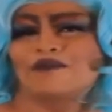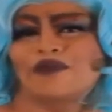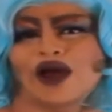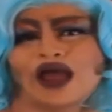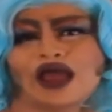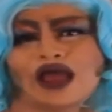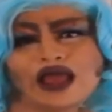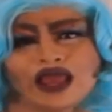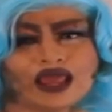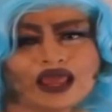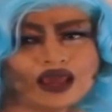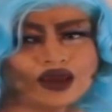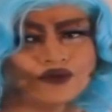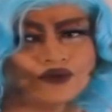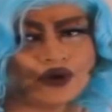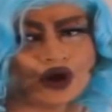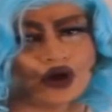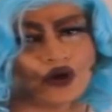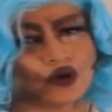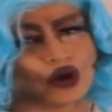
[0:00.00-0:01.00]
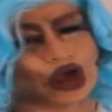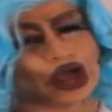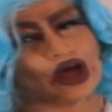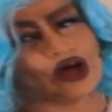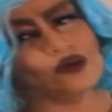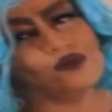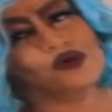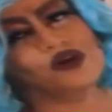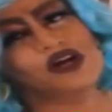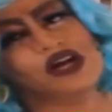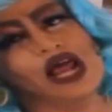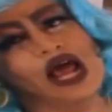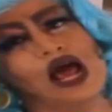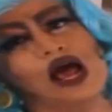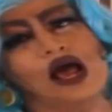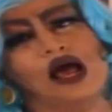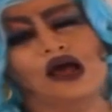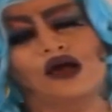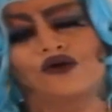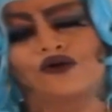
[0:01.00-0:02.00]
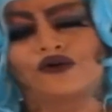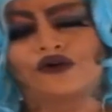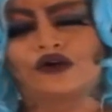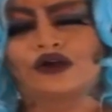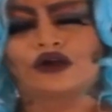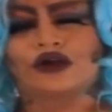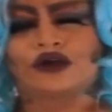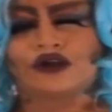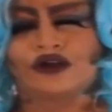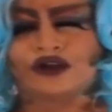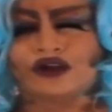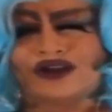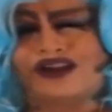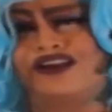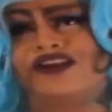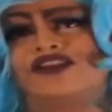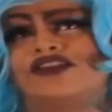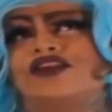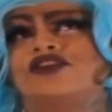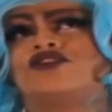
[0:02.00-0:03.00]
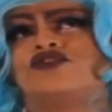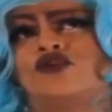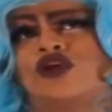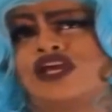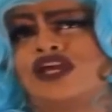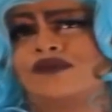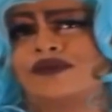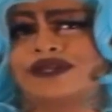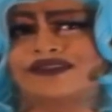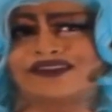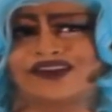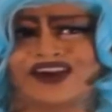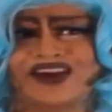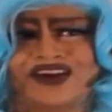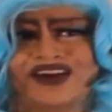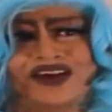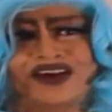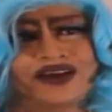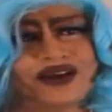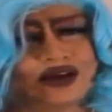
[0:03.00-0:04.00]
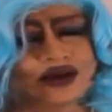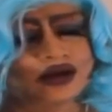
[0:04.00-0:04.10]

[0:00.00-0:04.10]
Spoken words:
but it didn't work for me. Um, I